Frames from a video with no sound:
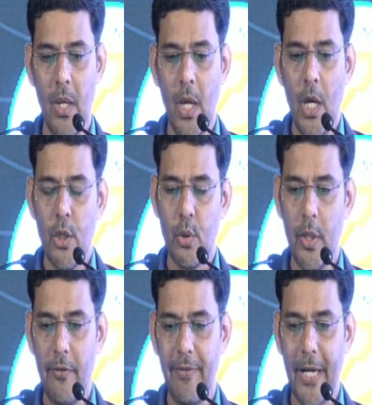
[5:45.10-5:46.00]
So
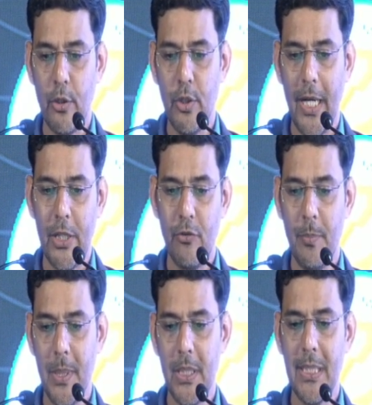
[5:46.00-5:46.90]
effect on
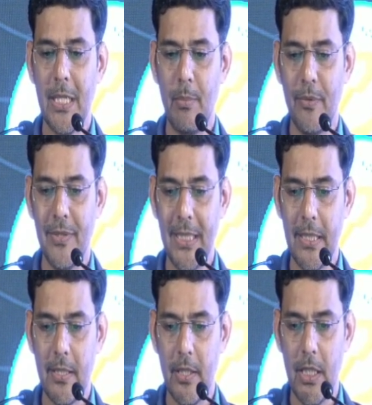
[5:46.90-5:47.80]
HVPG, some of these
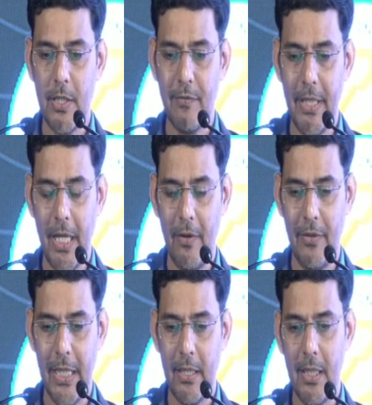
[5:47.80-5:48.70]
studies we have
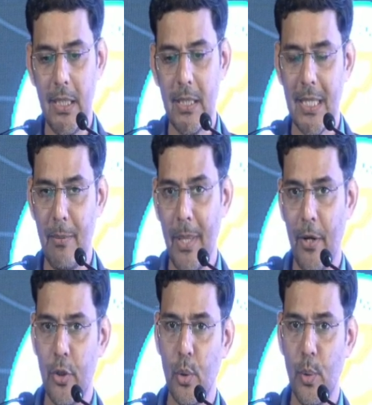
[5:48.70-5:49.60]
decreased, some have
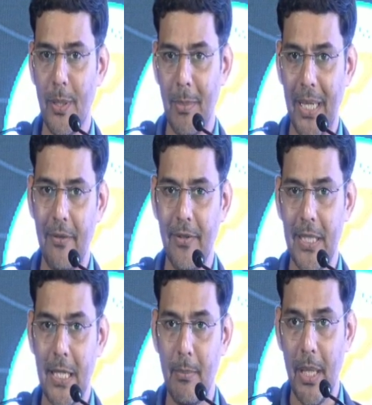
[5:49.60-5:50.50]
shown a benefit,
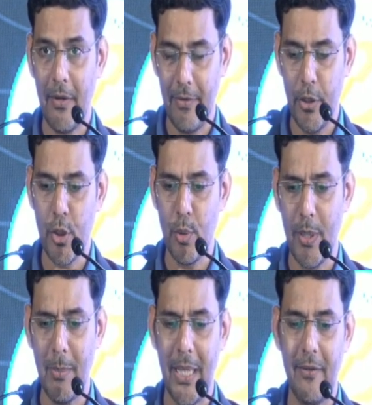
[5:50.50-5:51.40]
some haven't shown a
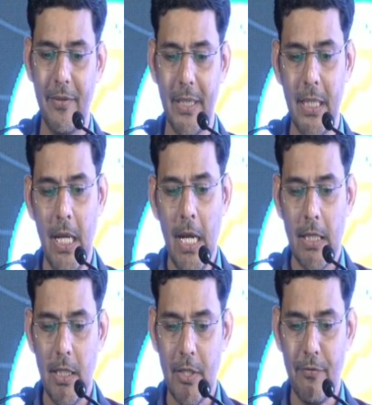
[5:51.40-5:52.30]
benefit.
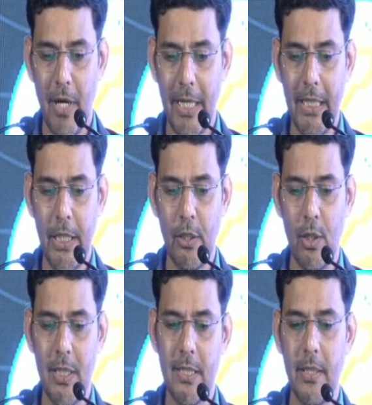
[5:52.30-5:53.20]
This Vani et
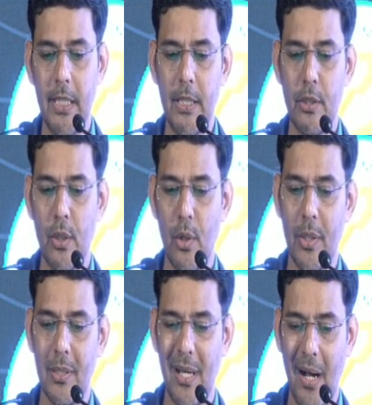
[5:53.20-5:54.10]
al. Study is
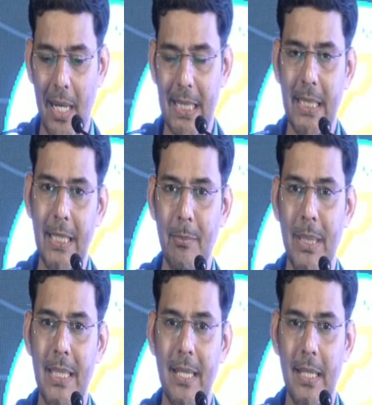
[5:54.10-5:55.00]
not RCT,
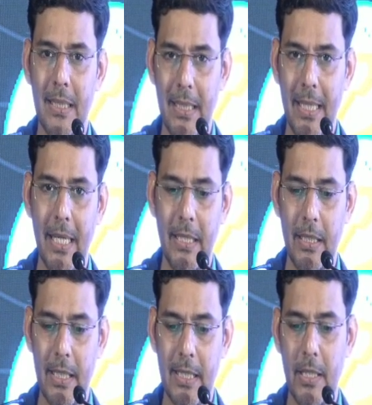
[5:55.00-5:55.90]
basically they added
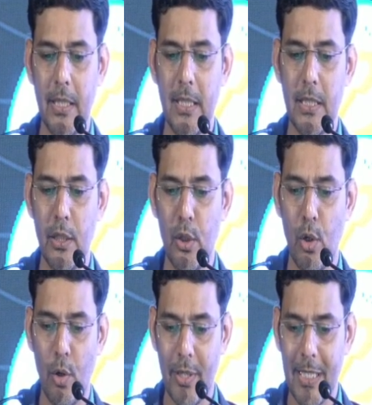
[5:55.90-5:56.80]
statins in
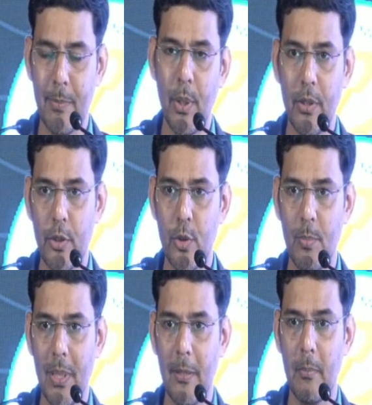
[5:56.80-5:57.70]
non-responders to
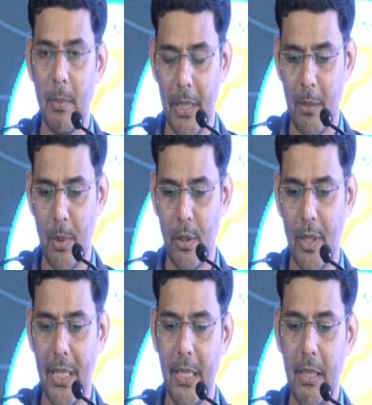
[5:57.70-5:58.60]
beta blocker,
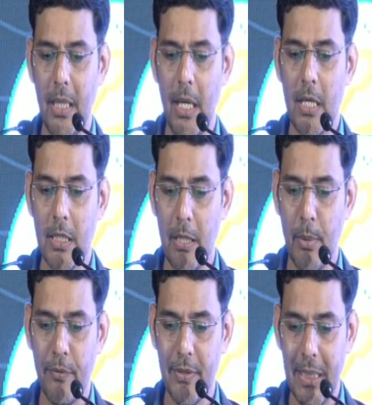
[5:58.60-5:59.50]
and some
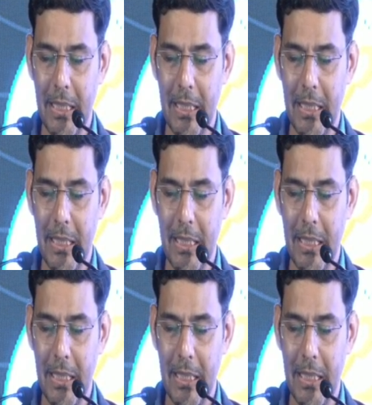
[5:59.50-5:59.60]
of these